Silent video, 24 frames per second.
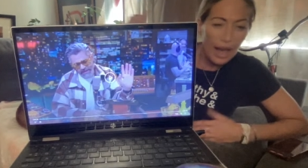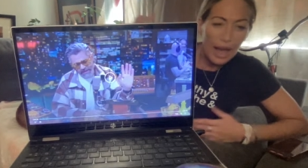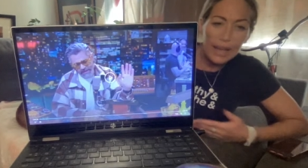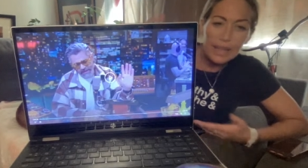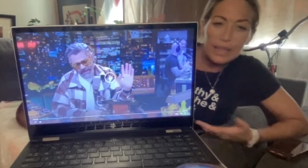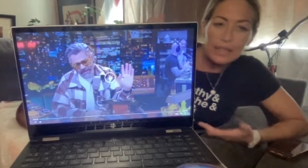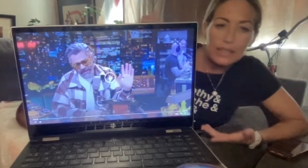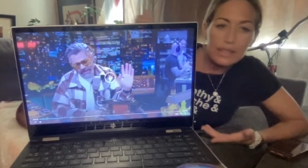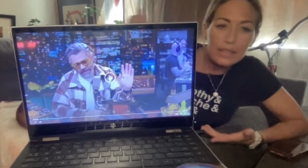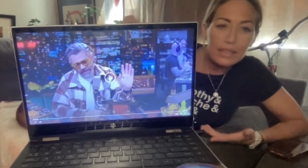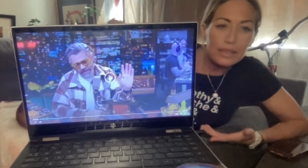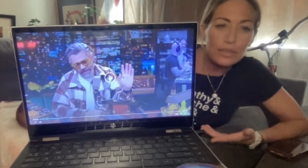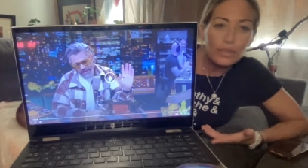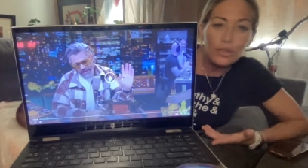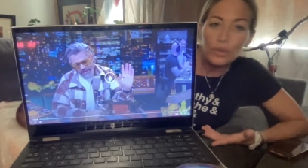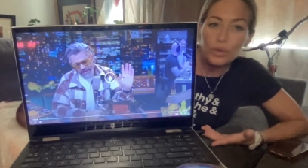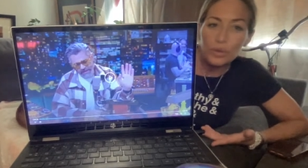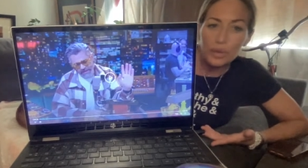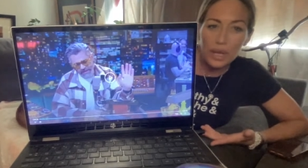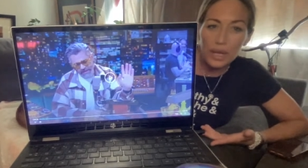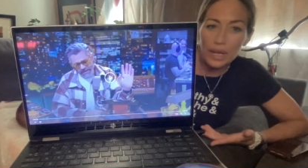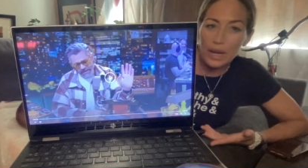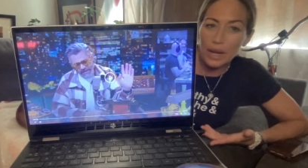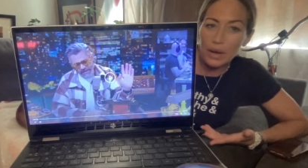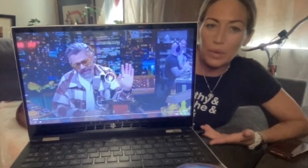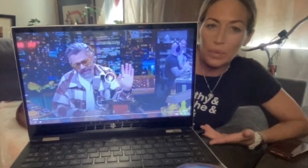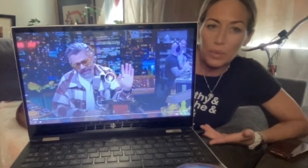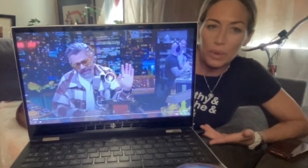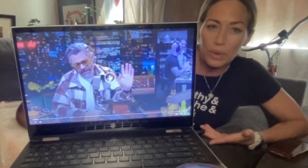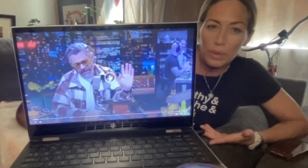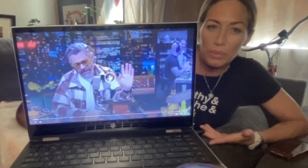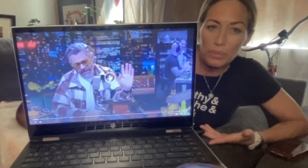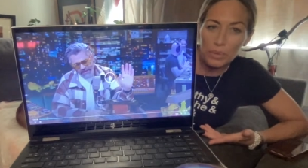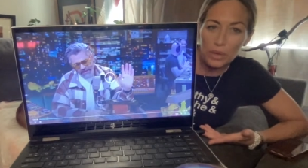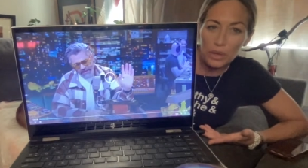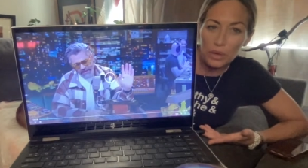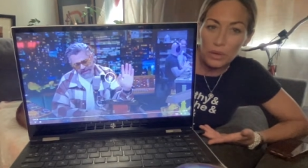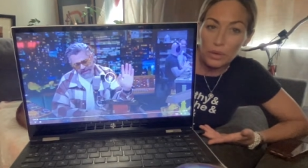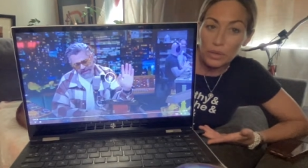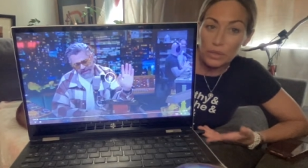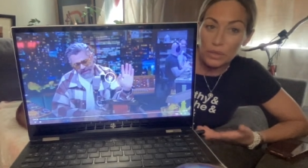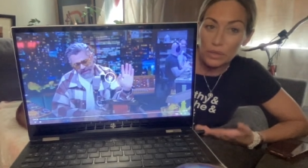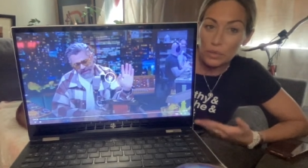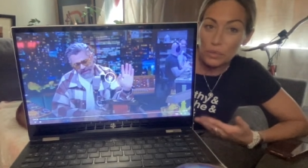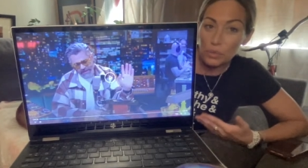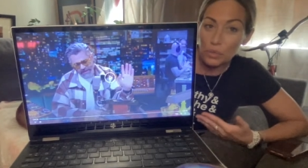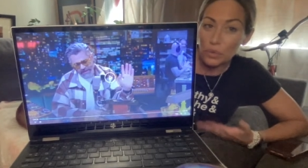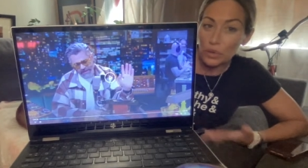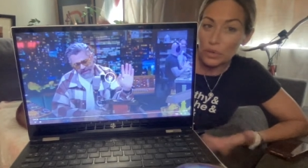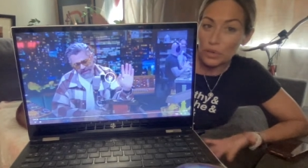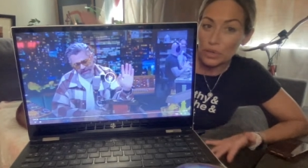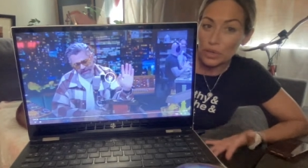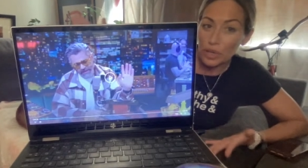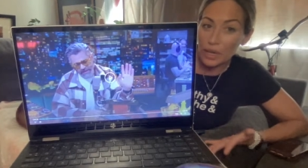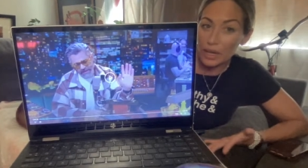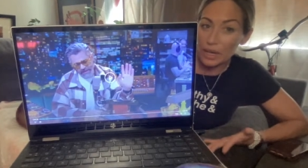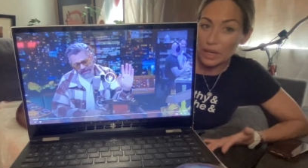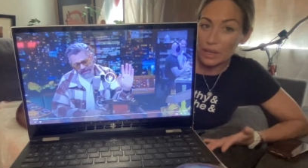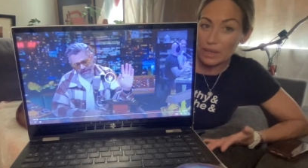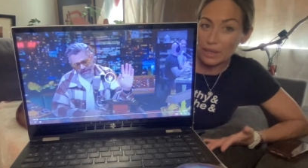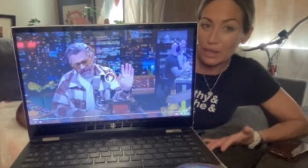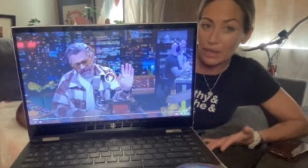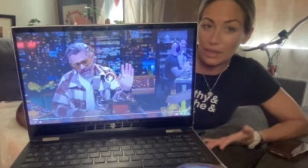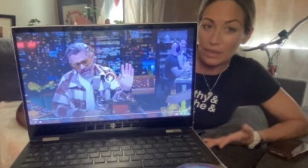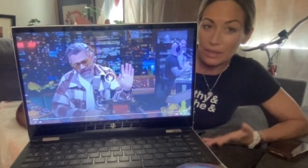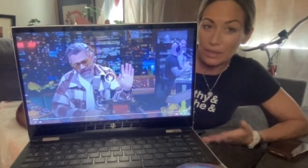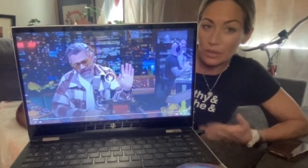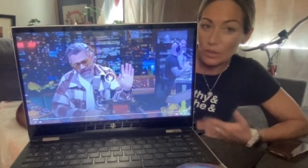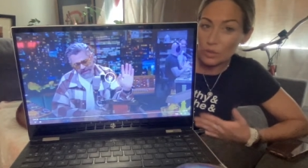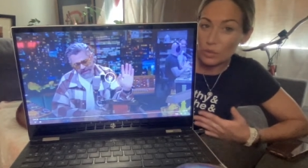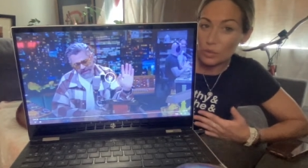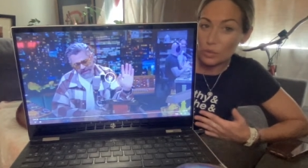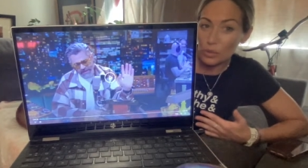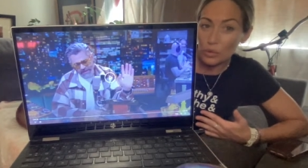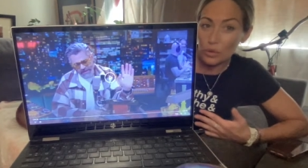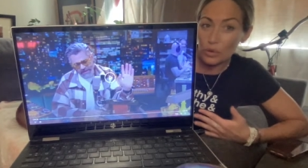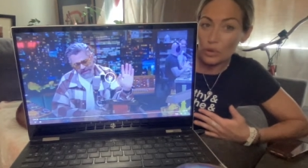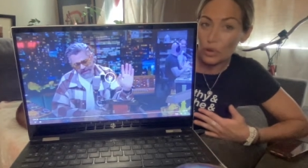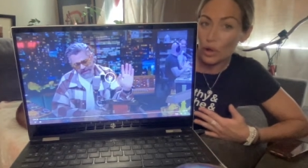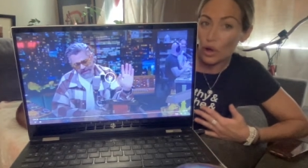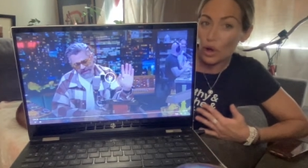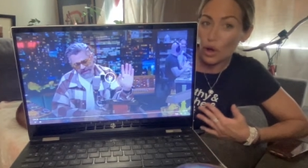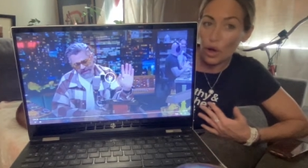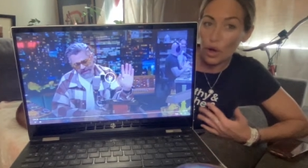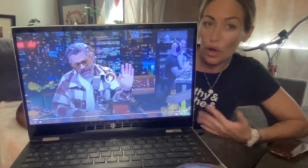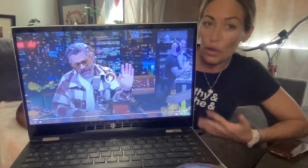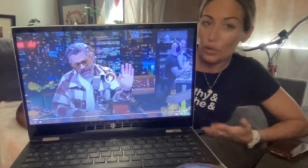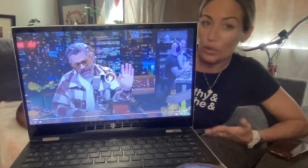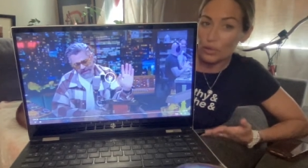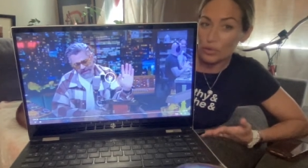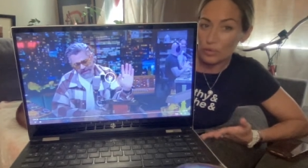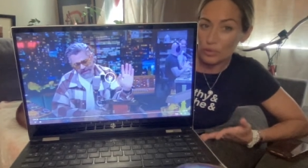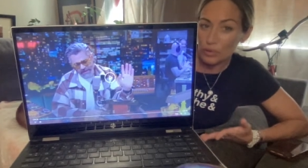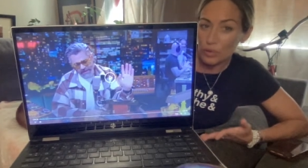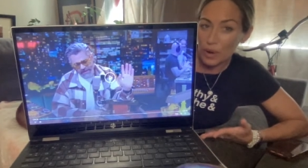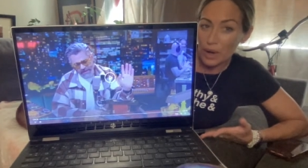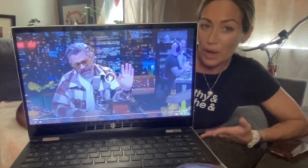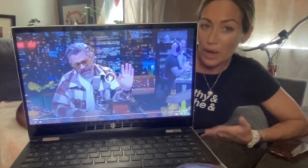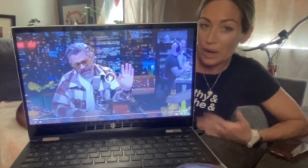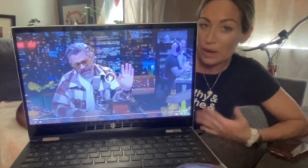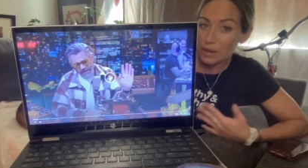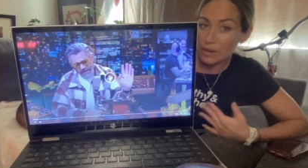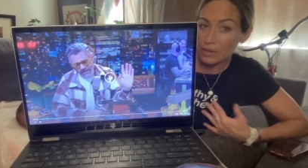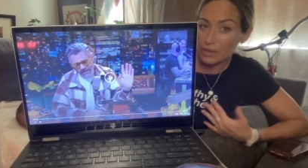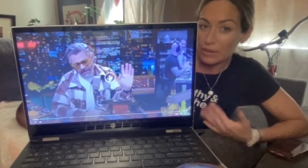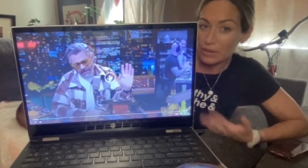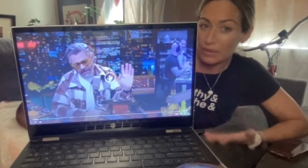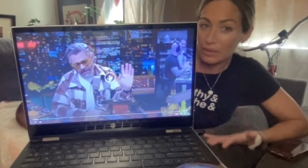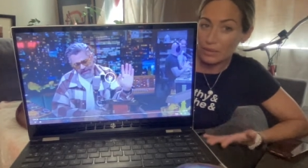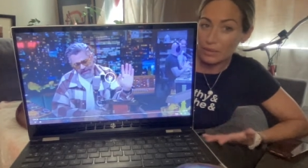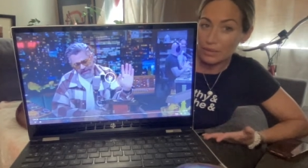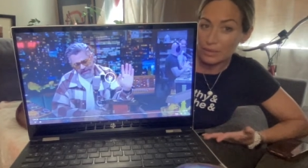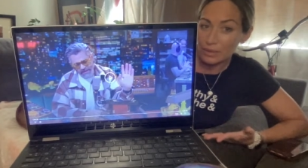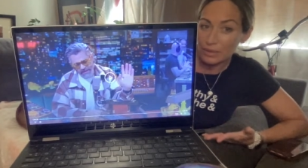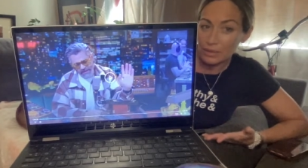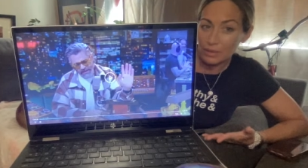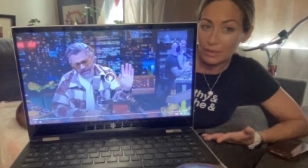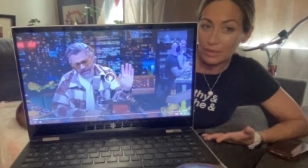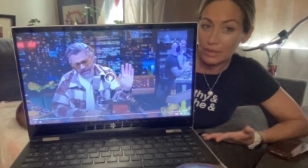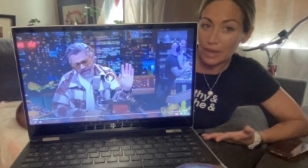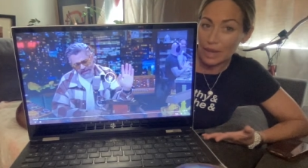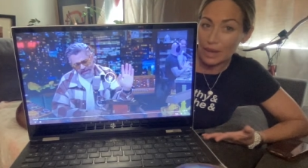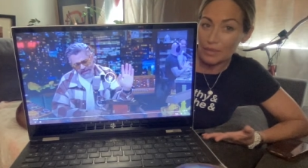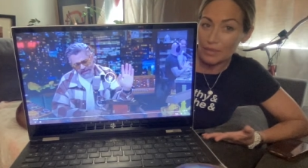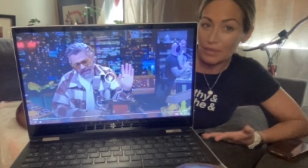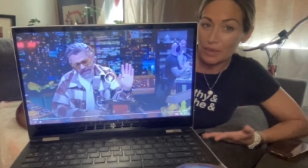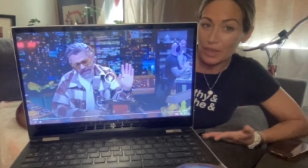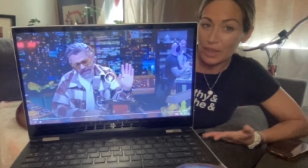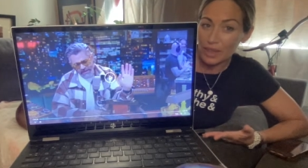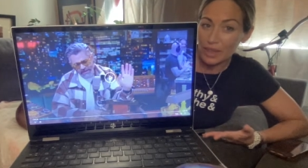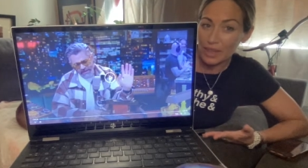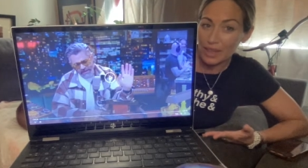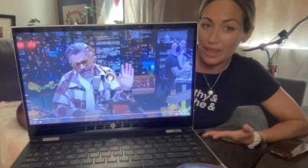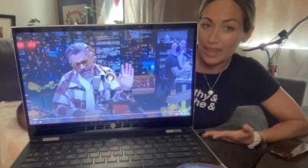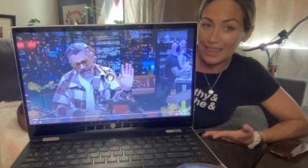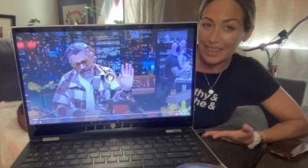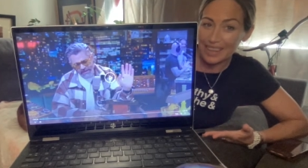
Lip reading: I still don't get how windblowers were like cool all throughout everything.